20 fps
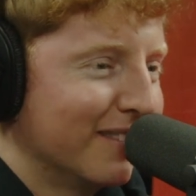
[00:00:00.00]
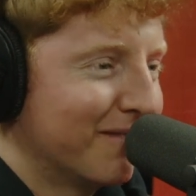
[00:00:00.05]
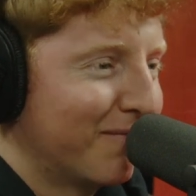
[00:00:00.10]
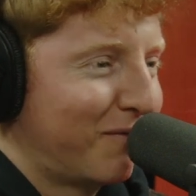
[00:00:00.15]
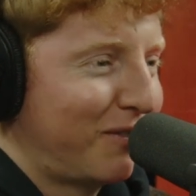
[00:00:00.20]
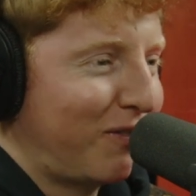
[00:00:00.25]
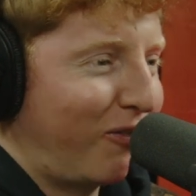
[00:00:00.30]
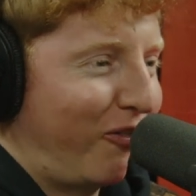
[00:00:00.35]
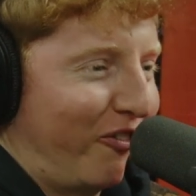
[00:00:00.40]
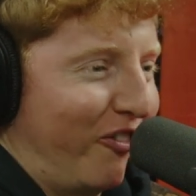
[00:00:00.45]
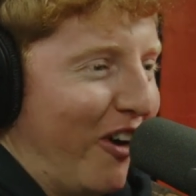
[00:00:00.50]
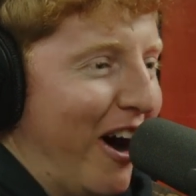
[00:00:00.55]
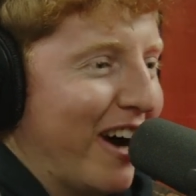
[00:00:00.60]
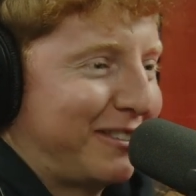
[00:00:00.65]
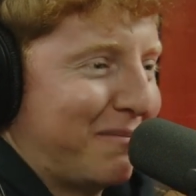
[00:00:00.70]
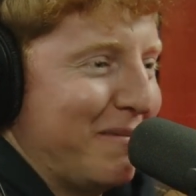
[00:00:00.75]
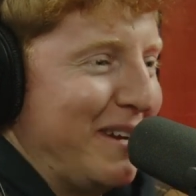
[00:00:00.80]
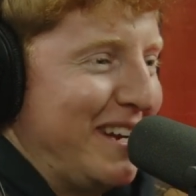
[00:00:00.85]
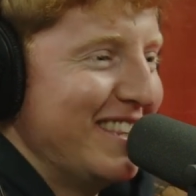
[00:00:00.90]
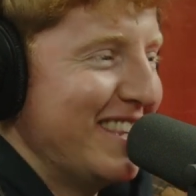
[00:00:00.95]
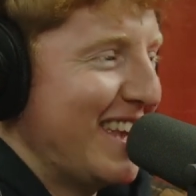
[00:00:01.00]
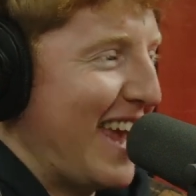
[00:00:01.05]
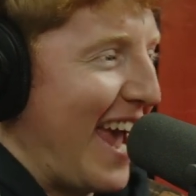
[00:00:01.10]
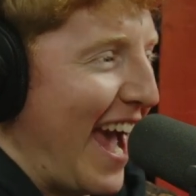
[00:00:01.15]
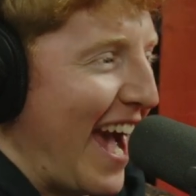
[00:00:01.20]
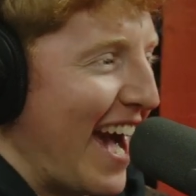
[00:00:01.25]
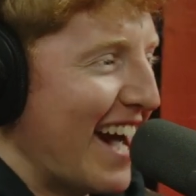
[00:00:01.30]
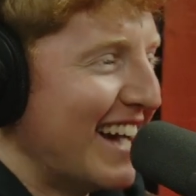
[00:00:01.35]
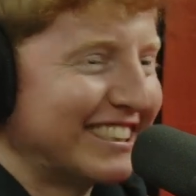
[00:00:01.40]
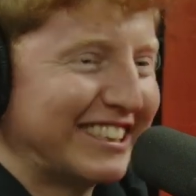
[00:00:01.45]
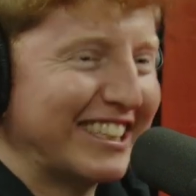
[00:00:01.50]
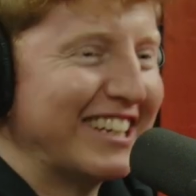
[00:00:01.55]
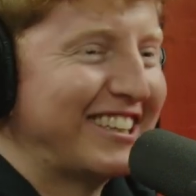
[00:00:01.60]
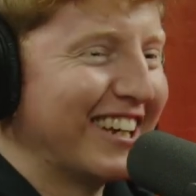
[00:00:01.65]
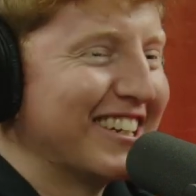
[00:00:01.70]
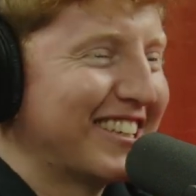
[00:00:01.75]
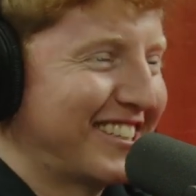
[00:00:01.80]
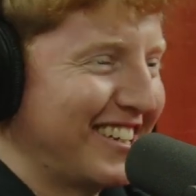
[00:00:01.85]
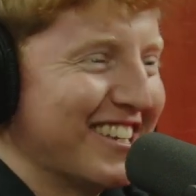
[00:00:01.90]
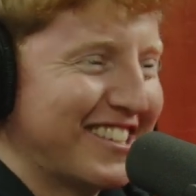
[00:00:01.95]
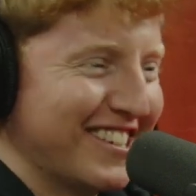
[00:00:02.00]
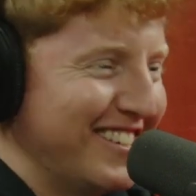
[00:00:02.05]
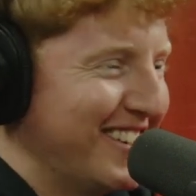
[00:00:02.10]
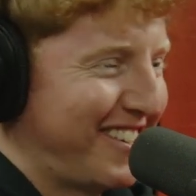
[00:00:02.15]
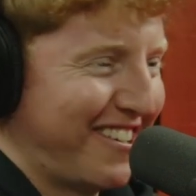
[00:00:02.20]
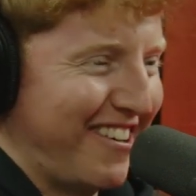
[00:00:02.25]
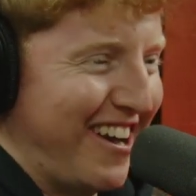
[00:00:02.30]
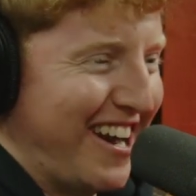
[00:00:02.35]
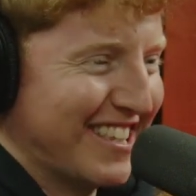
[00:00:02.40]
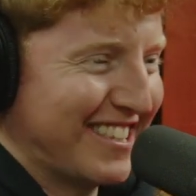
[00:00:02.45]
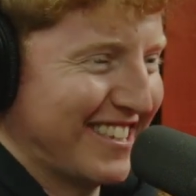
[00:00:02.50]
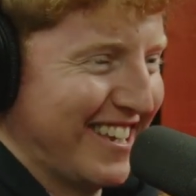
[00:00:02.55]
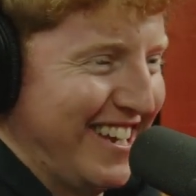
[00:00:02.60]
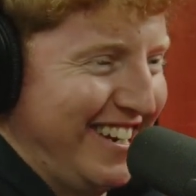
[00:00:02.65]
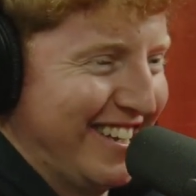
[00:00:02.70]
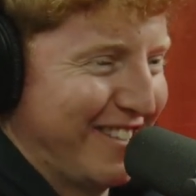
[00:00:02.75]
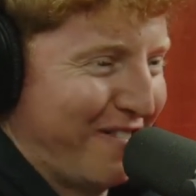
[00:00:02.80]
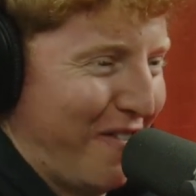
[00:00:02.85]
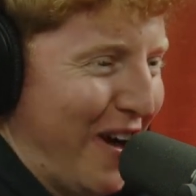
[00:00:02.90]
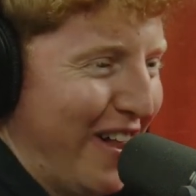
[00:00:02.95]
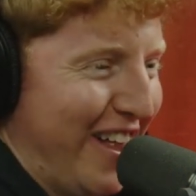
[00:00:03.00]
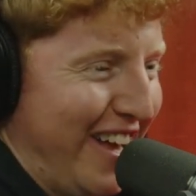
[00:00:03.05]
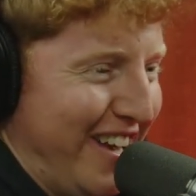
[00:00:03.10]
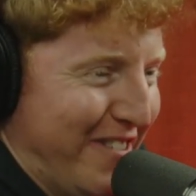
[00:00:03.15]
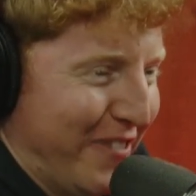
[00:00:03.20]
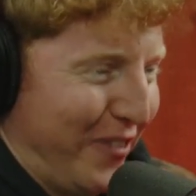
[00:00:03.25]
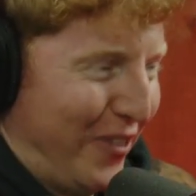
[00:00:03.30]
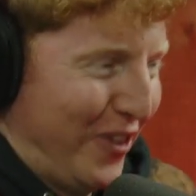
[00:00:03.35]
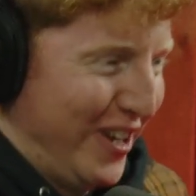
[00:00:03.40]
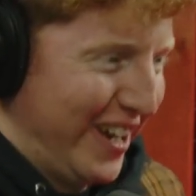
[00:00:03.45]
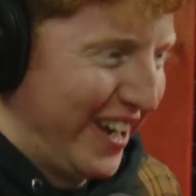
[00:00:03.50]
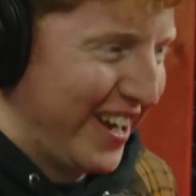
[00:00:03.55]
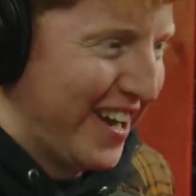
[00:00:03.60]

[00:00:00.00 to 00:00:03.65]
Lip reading: fucked me in the ass. It just doesn't translate as well, I don't think.